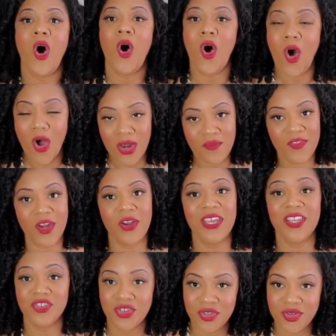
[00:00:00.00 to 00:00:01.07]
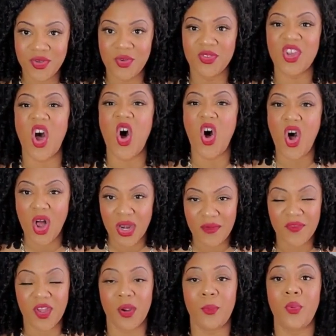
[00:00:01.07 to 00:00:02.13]
all of their issues, all
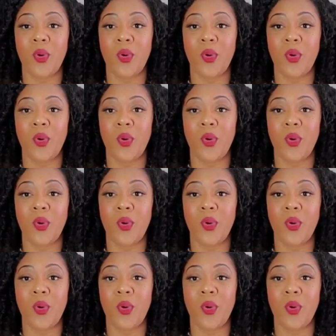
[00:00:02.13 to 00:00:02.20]
of their